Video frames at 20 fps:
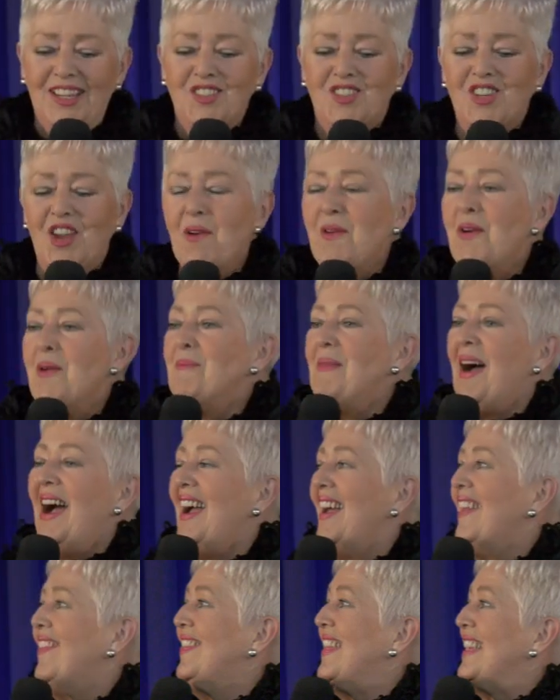
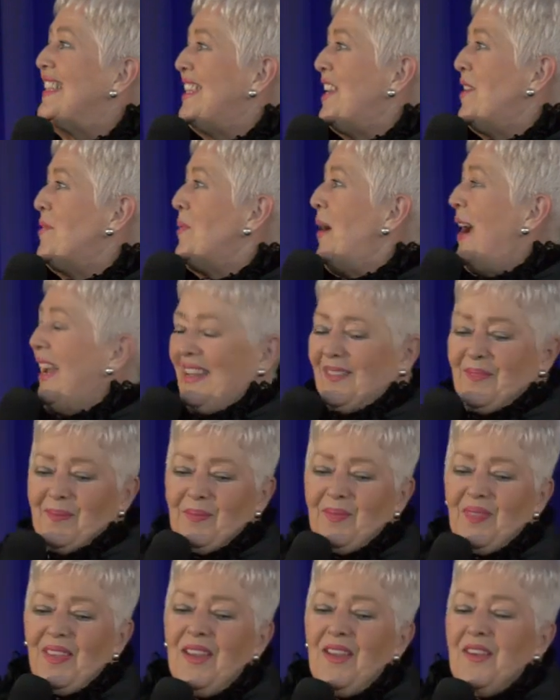Jeremiah
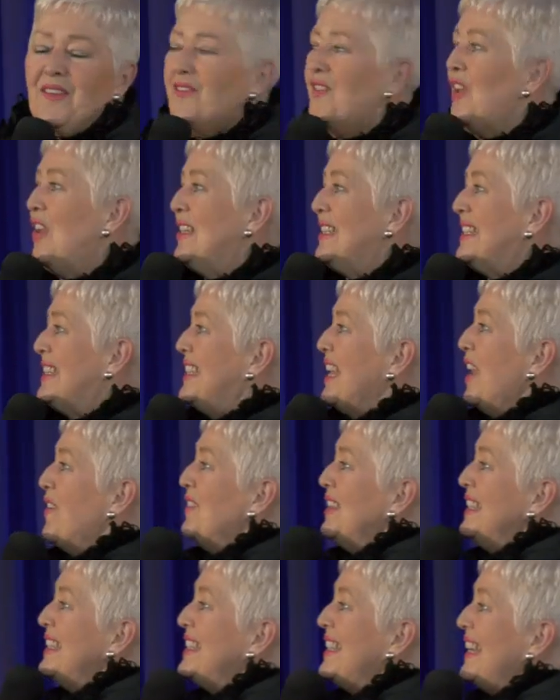31, verse
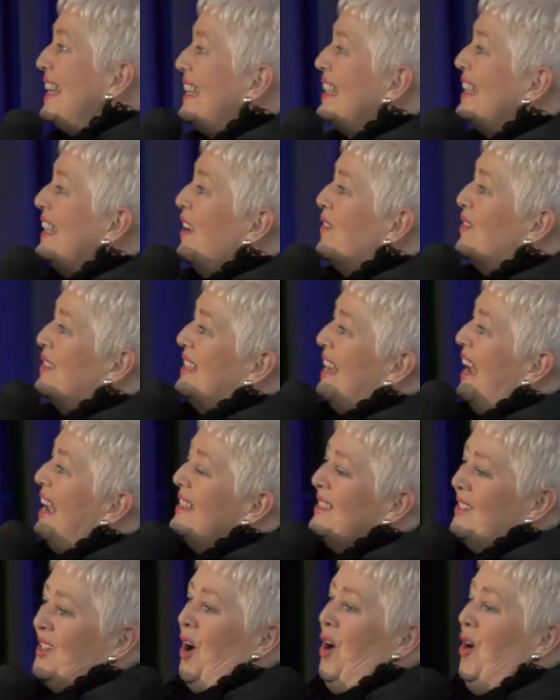17, gives
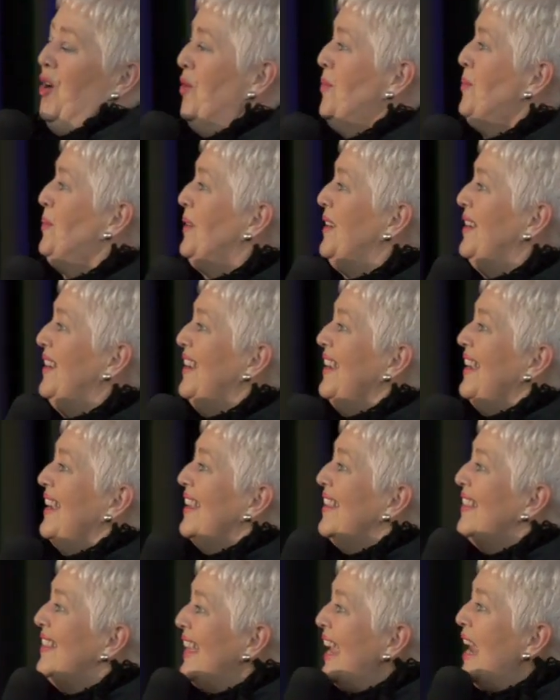us hope.
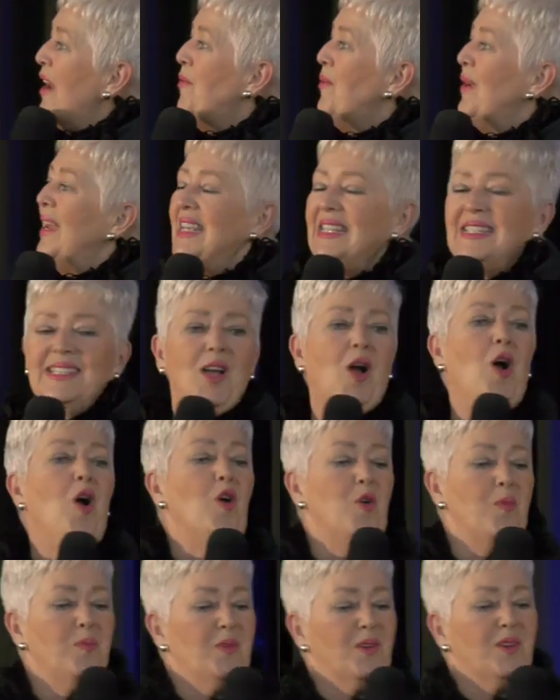There is
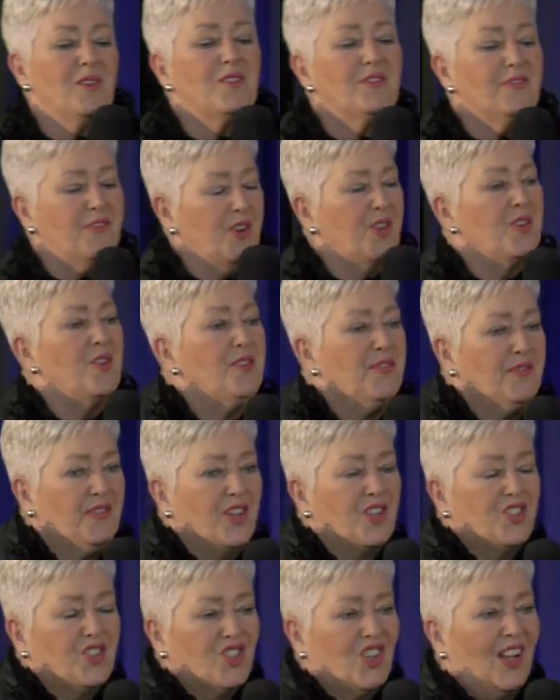hope for your
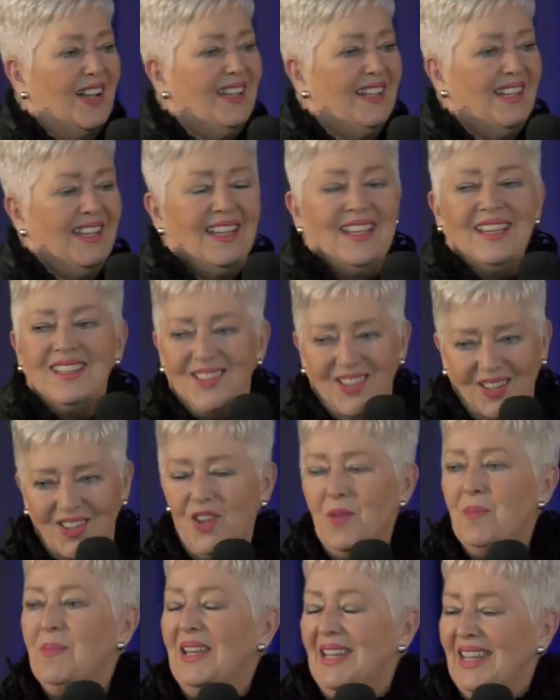future. Do
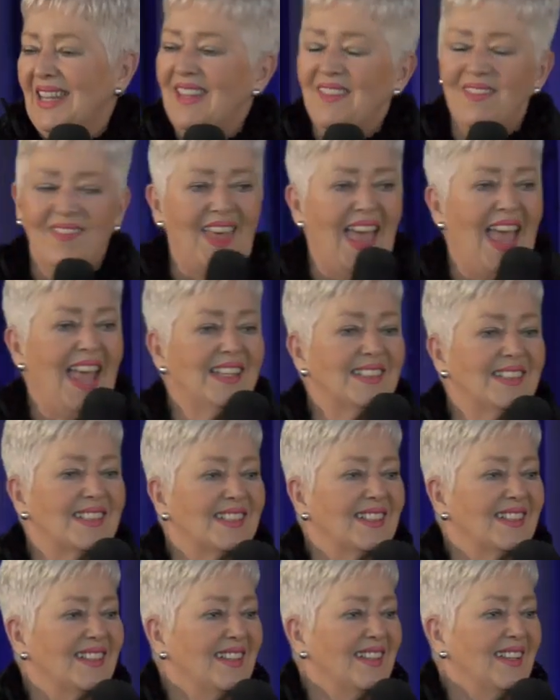you believe
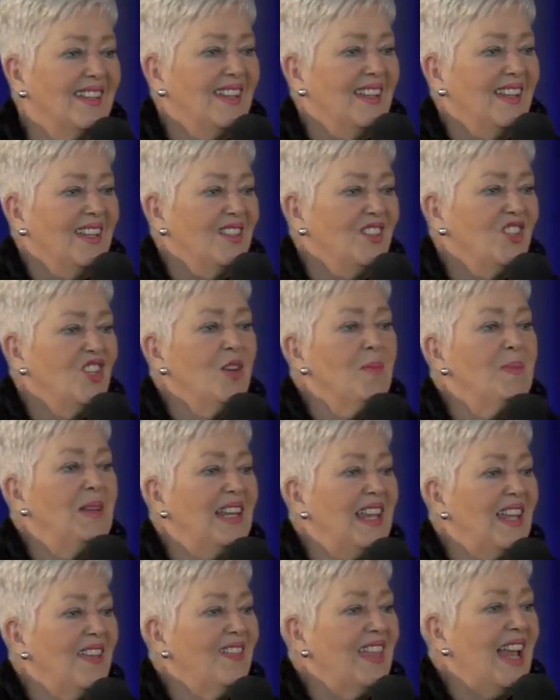that? Do you
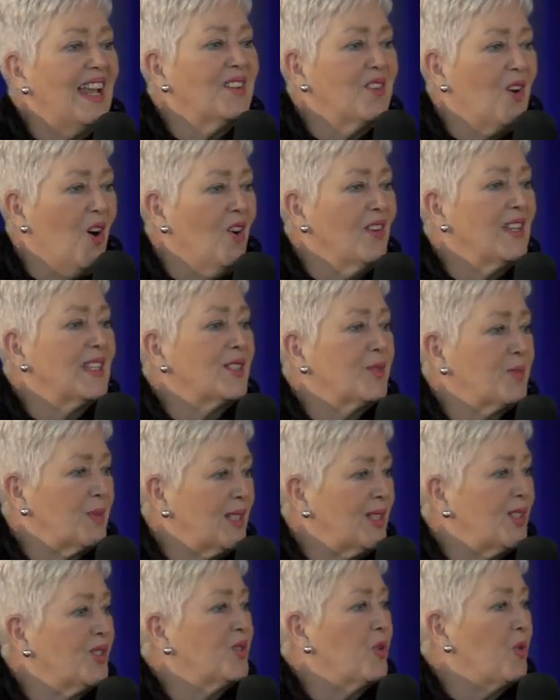believe that God is
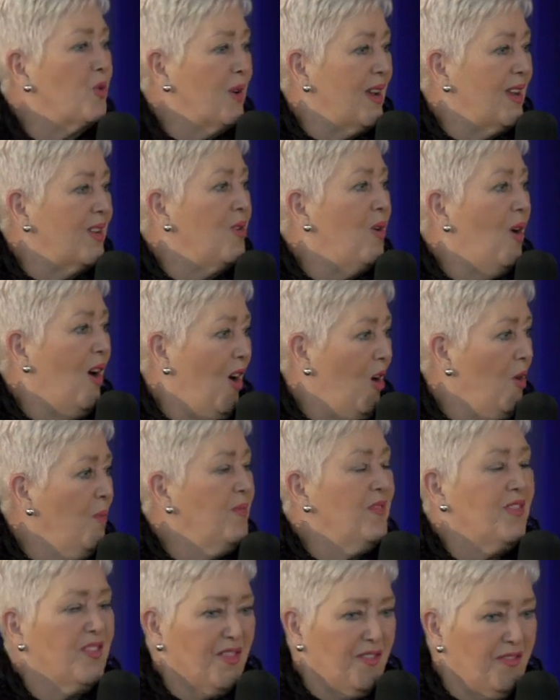restoring your
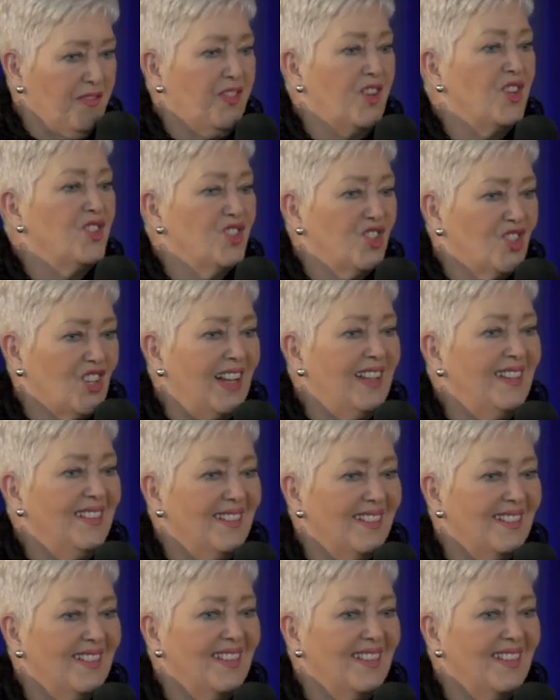hope for the future?